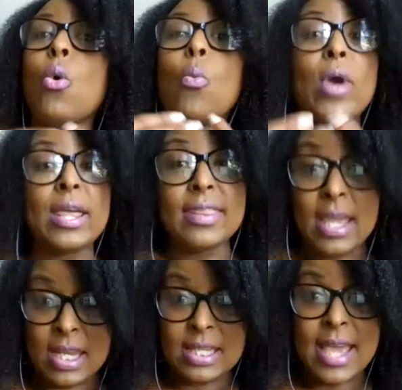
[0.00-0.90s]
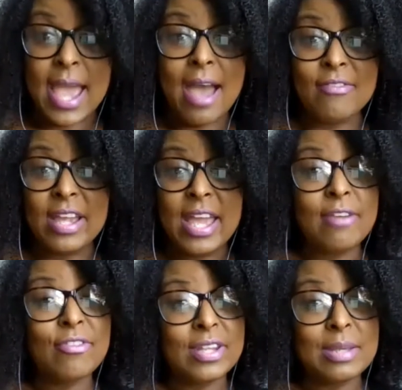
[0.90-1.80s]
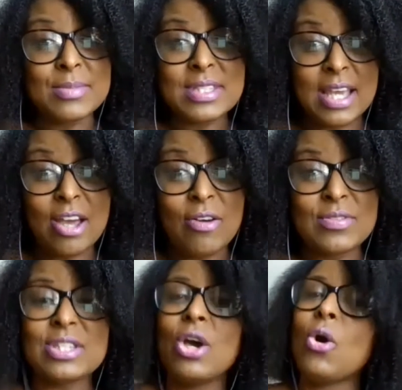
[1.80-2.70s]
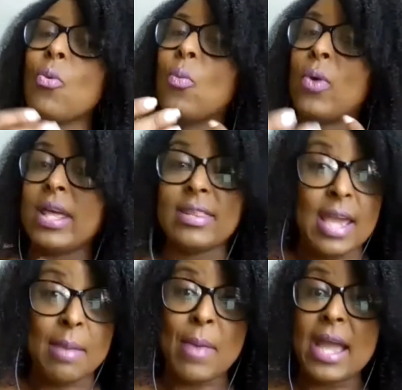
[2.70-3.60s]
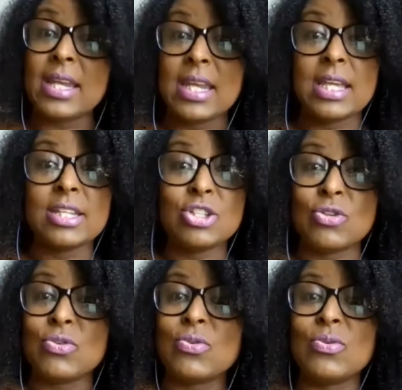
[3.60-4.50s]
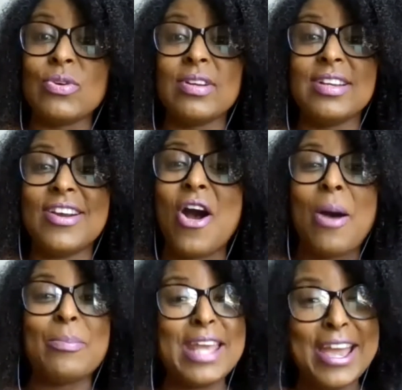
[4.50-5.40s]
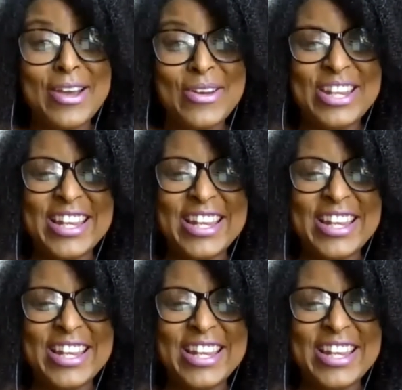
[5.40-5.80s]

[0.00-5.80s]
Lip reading: when they need to advocate for themselves, when they might need to calm down